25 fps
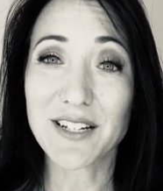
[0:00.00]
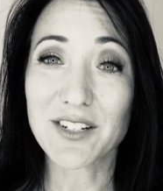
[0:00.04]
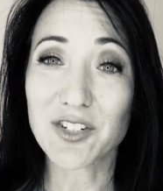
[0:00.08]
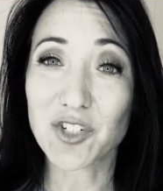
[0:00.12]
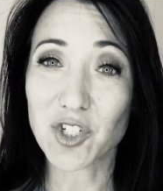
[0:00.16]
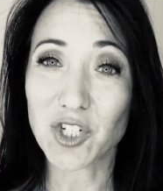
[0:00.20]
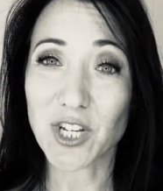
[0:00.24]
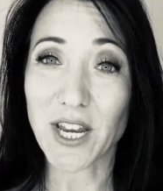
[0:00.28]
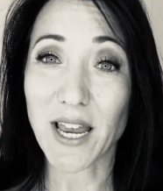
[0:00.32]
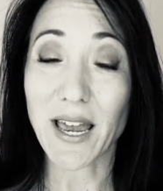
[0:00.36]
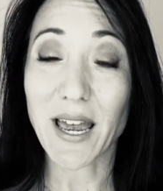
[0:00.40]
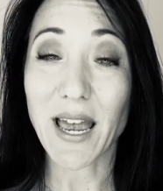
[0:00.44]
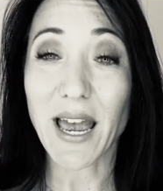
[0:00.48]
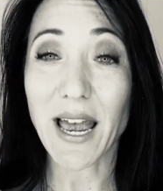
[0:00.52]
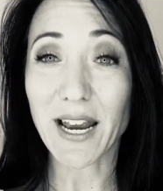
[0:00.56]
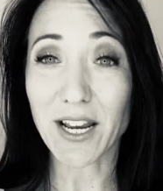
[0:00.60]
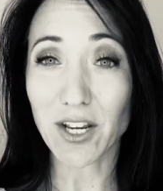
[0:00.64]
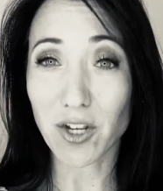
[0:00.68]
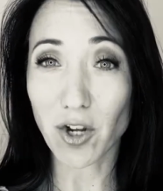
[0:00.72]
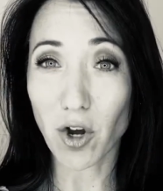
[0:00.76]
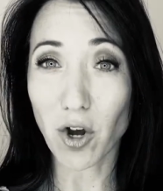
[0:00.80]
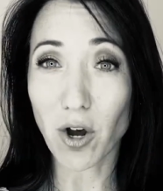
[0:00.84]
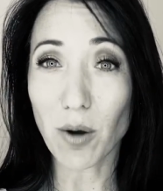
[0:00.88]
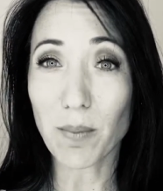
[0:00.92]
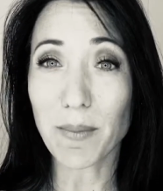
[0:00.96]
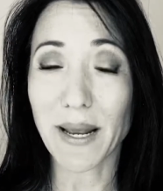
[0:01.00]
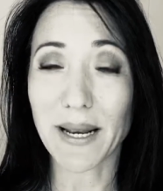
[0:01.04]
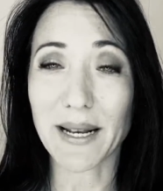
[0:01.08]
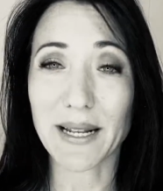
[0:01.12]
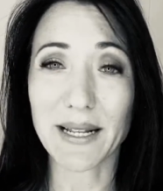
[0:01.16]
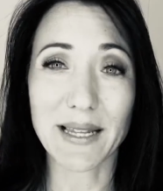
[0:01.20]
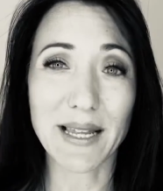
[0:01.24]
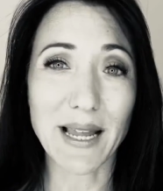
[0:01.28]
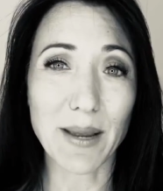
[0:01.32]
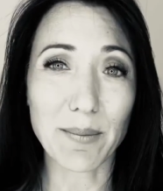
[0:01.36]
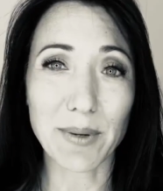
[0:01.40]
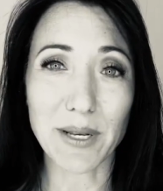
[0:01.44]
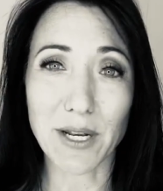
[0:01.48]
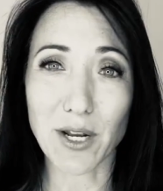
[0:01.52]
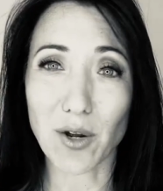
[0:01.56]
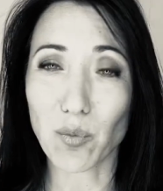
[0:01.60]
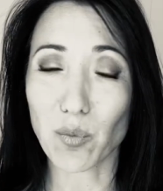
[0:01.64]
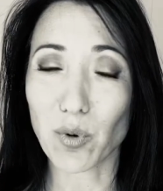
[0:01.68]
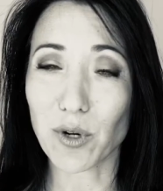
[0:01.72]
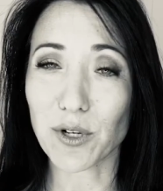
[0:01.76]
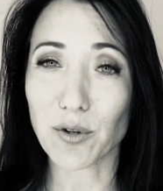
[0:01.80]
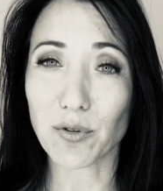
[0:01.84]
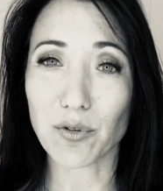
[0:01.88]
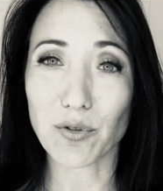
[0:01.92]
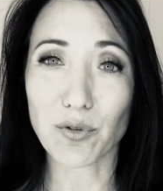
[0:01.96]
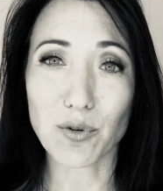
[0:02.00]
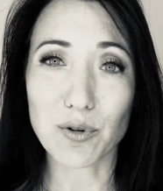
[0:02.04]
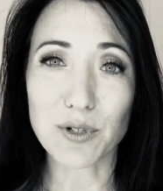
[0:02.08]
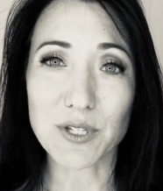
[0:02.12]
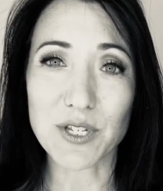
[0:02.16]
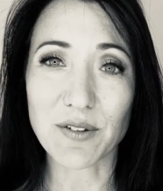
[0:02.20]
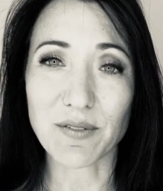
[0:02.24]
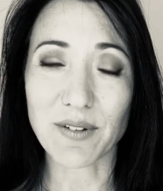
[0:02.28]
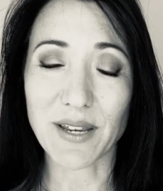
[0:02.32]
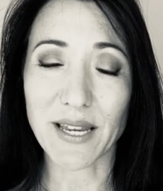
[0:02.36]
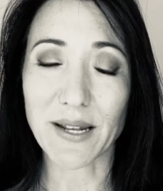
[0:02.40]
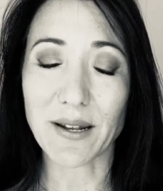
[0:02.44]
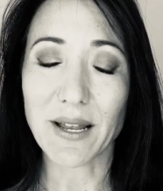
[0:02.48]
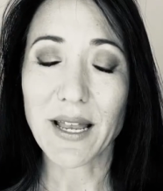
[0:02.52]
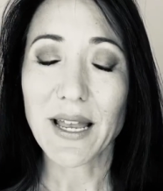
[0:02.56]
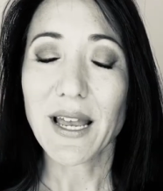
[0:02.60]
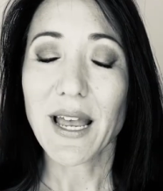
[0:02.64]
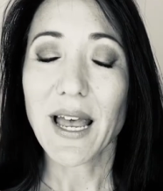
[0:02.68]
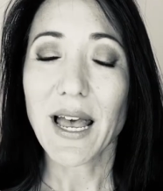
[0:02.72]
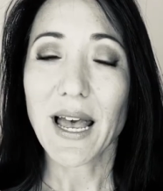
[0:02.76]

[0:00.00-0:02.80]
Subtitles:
share and comment and let me know what you thought of it.